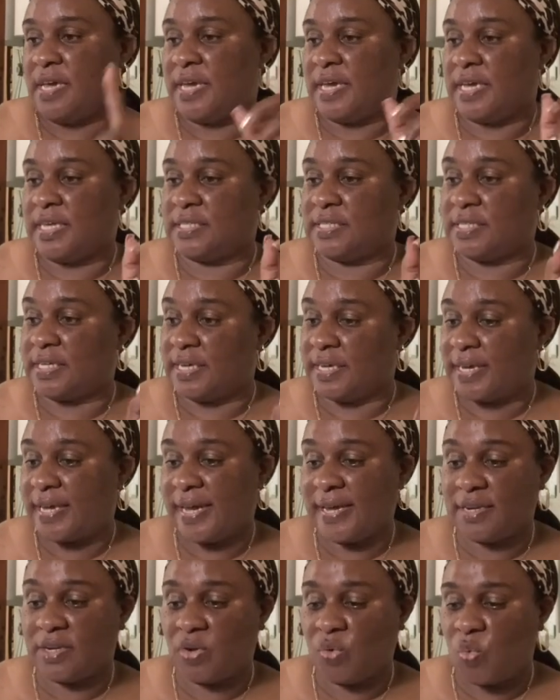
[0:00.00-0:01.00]
It's a
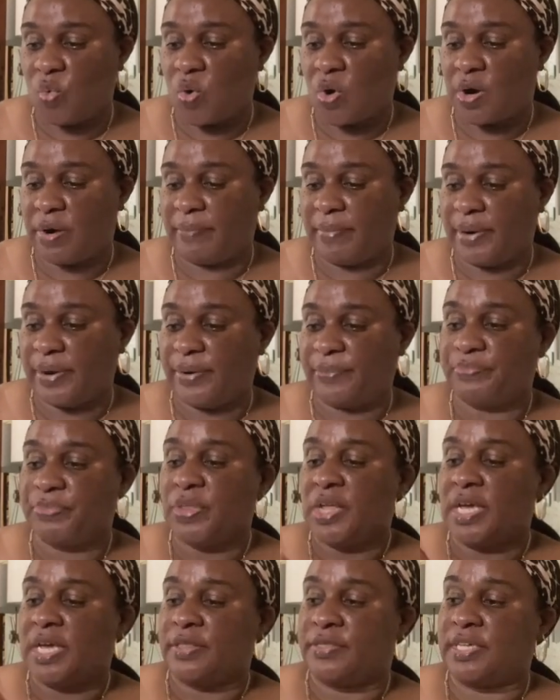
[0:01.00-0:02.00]
candle warmer.
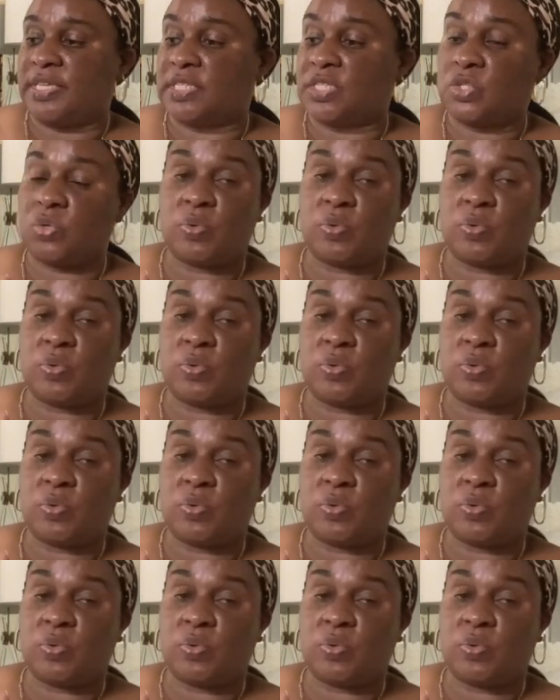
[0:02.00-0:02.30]
This is